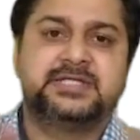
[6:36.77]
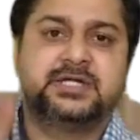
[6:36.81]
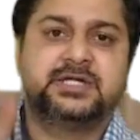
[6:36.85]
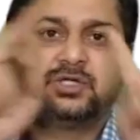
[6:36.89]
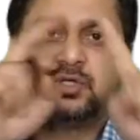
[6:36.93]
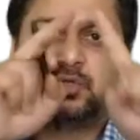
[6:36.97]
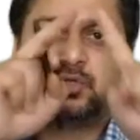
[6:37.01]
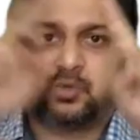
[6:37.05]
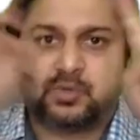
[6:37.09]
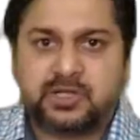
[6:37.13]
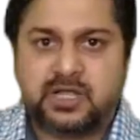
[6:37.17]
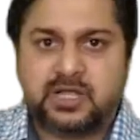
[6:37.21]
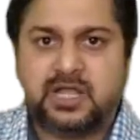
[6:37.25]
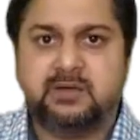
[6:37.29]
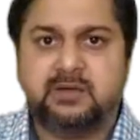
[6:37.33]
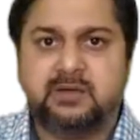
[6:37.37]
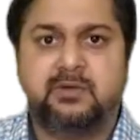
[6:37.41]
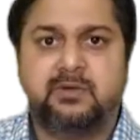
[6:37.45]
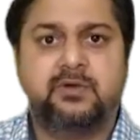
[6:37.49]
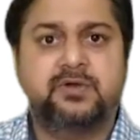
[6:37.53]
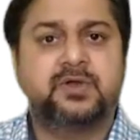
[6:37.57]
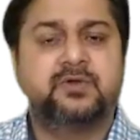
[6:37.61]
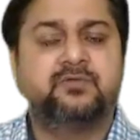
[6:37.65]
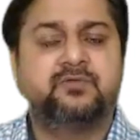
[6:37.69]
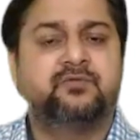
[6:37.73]
the total
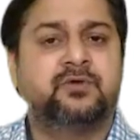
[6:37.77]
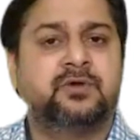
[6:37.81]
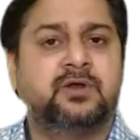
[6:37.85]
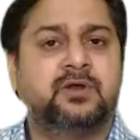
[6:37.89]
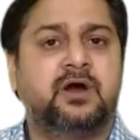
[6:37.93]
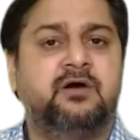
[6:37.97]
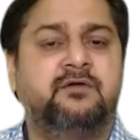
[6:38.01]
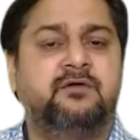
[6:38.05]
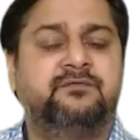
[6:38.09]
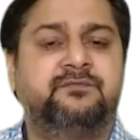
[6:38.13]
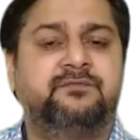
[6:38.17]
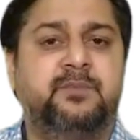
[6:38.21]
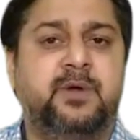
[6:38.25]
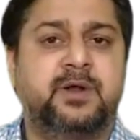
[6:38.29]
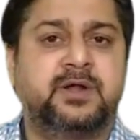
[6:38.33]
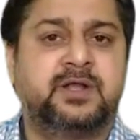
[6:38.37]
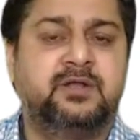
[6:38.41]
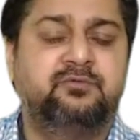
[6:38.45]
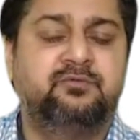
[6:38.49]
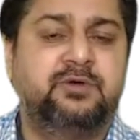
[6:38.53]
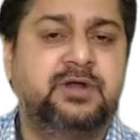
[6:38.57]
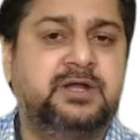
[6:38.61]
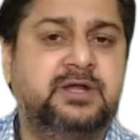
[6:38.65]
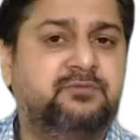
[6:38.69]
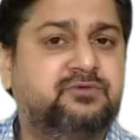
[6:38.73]
amount of
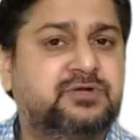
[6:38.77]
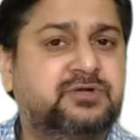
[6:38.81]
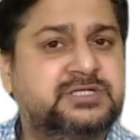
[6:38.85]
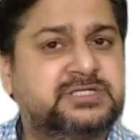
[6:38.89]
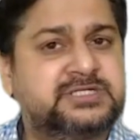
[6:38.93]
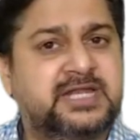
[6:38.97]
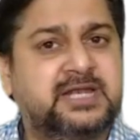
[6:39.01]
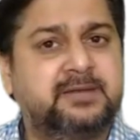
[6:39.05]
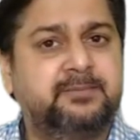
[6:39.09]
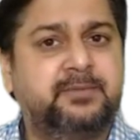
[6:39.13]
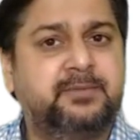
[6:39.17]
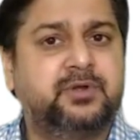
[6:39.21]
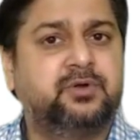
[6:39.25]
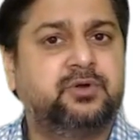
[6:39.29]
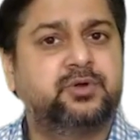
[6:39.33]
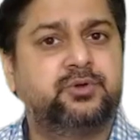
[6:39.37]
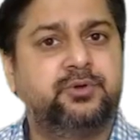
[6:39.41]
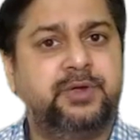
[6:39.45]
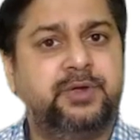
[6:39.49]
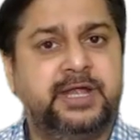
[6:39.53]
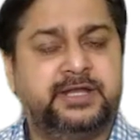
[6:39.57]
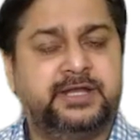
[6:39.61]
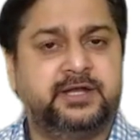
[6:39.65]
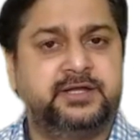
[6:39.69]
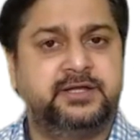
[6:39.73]
bottle one would still be equal
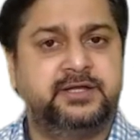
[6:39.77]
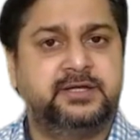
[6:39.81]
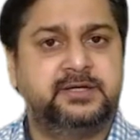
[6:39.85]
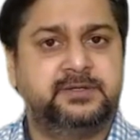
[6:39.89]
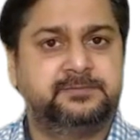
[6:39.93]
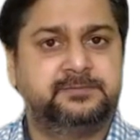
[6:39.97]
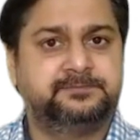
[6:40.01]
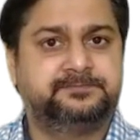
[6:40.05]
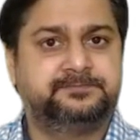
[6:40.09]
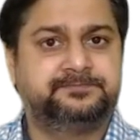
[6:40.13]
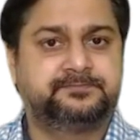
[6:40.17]
to 800.